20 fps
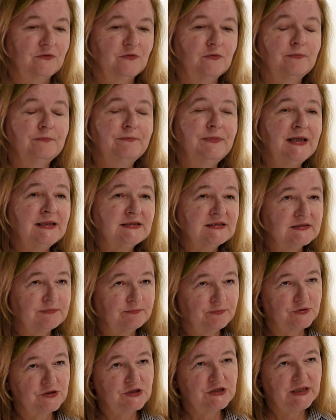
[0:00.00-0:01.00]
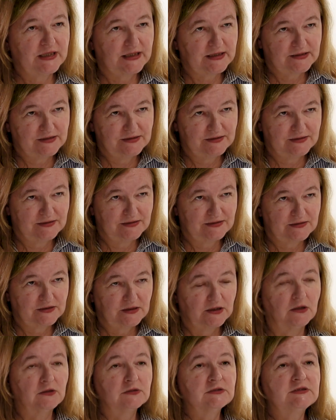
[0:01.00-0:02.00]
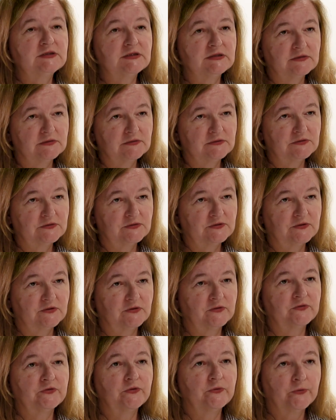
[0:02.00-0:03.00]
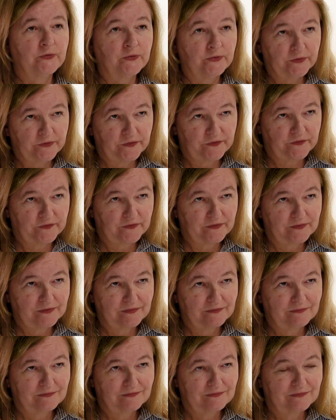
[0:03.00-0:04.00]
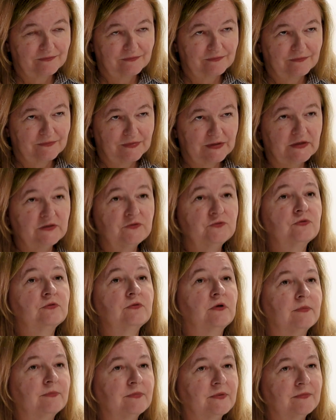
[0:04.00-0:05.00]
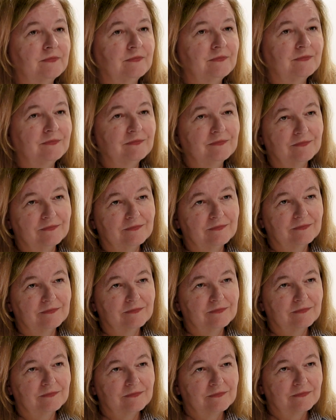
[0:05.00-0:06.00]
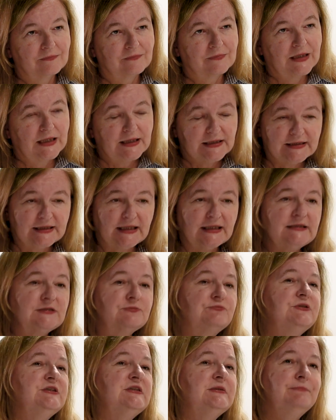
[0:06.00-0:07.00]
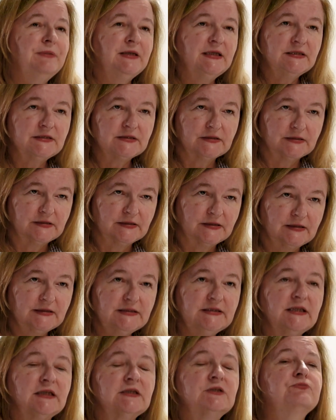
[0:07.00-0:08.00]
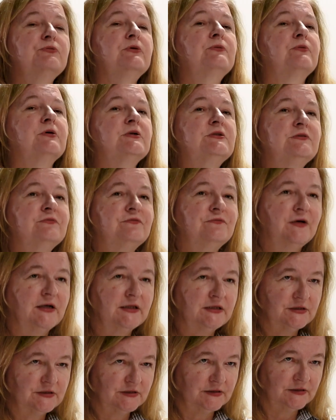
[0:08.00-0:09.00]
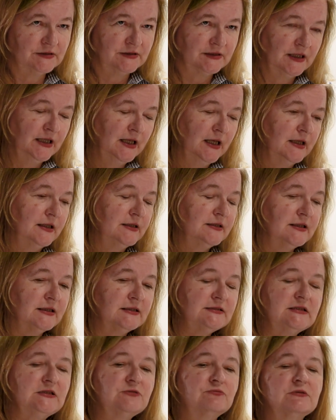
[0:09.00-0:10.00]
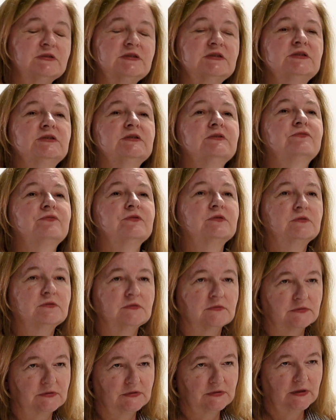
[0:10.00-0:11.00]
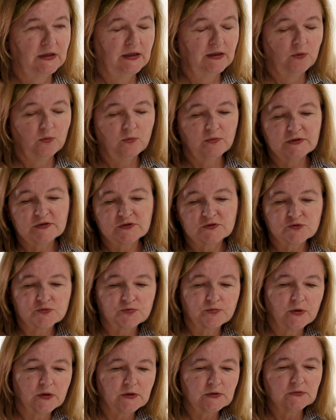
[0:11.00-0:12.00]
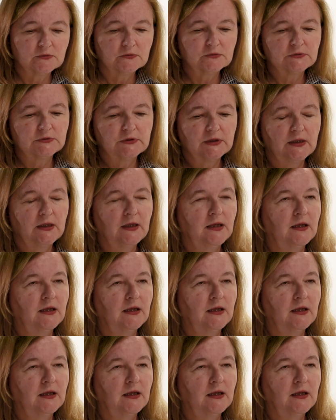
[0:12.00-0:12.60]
the best protected continent on Earth is Europe. Yes, we debated. Yes, we were divided. Yes, it was difficult. We struggled.